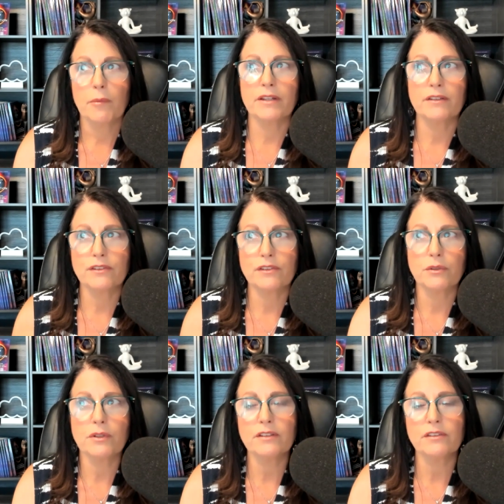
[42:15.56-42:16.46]
But as
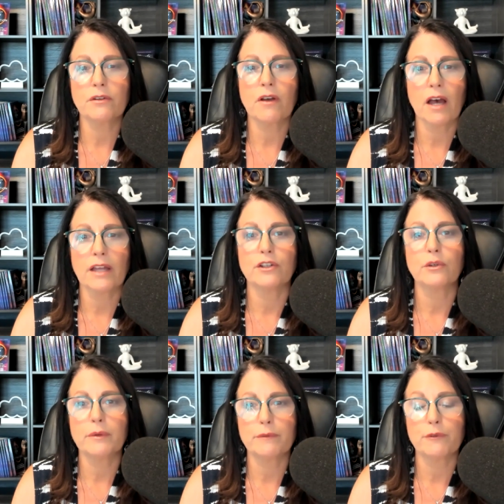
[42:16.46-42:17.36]
soon as you got
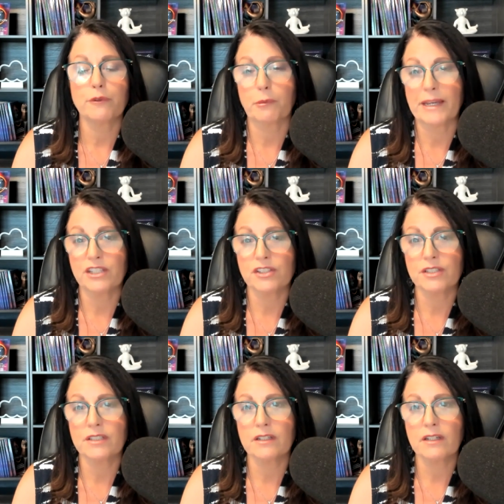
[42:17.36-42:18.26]
new
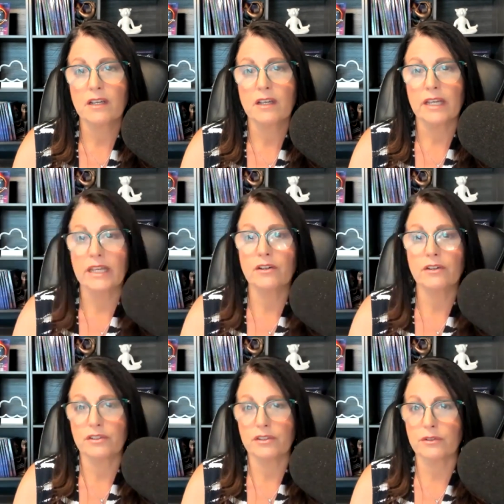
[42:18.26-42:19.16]
information
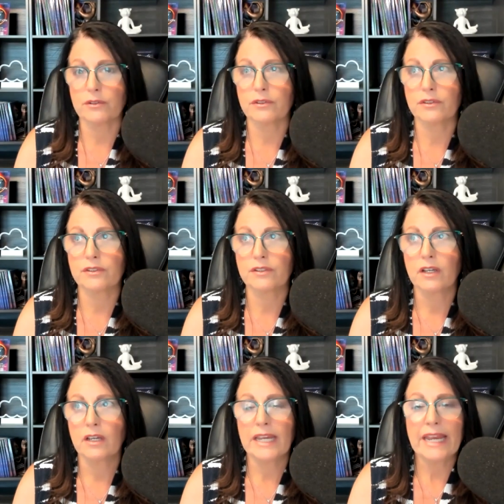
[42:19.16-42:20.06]
introduced,
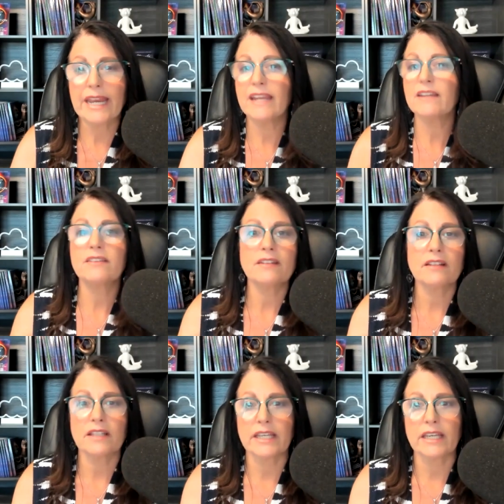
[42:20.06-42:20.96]

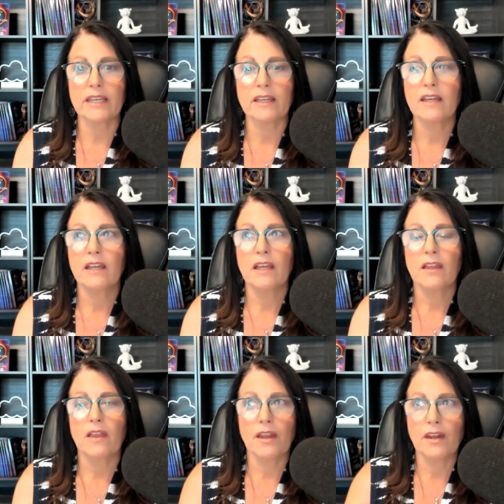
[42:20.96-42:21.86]
instantly
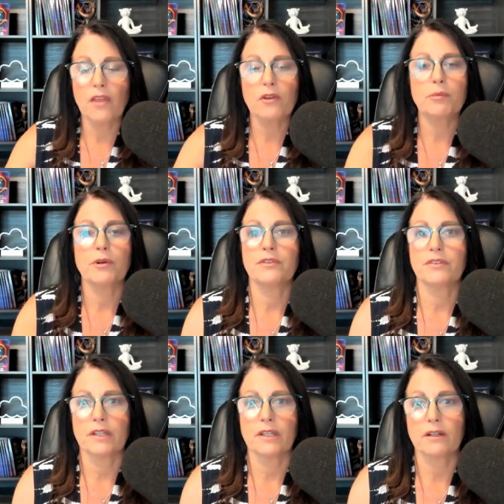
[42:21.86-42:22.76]
another
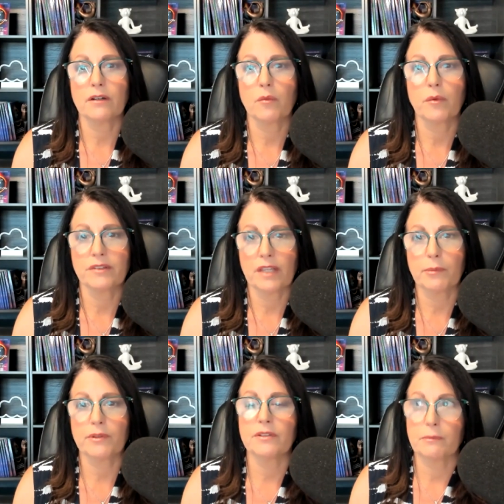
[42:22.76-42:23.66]
person was
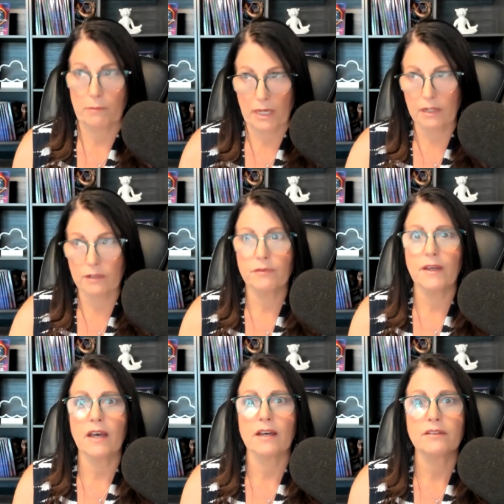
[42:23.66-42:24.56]
able to
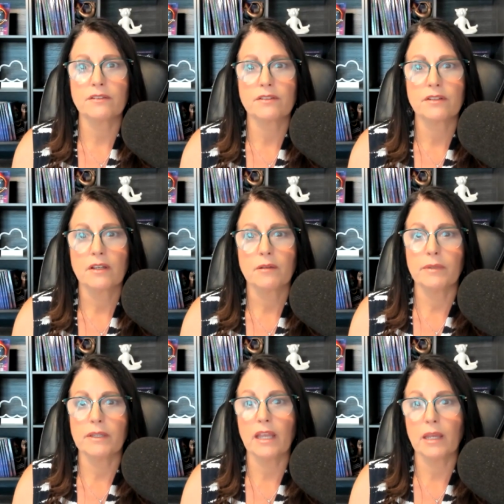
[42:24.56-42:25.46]
manifest
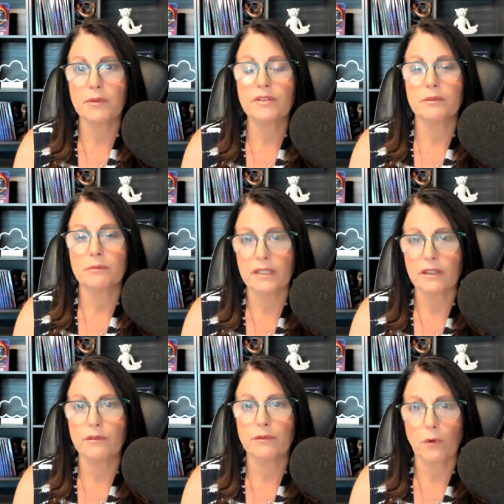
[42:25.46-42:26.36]
being able to beat
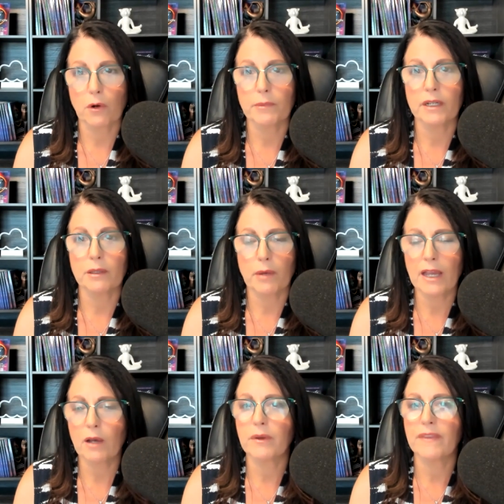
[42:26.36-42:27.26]
the four minute
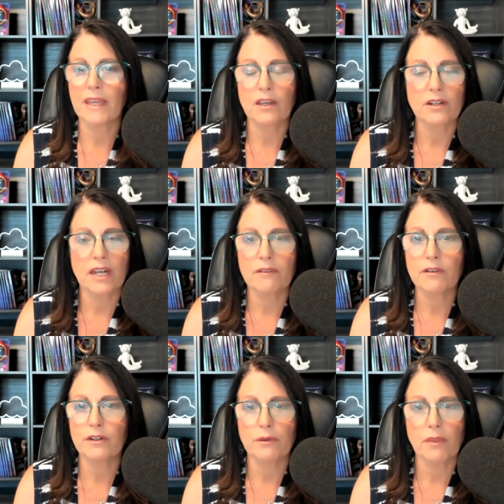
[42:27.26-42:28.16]
mile when they could never
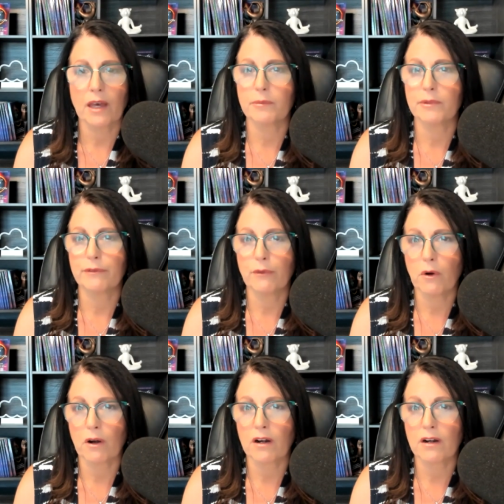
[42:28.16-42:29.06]
do that
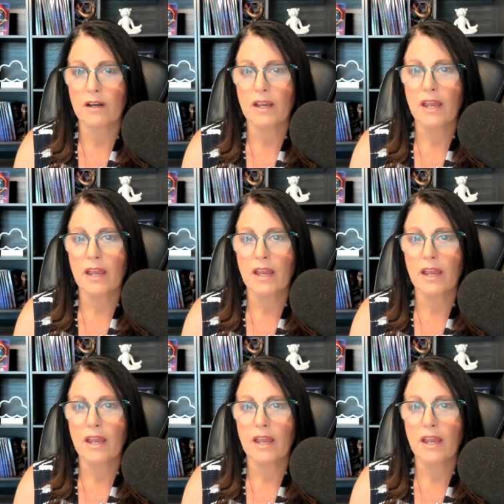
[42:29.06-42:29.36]
before.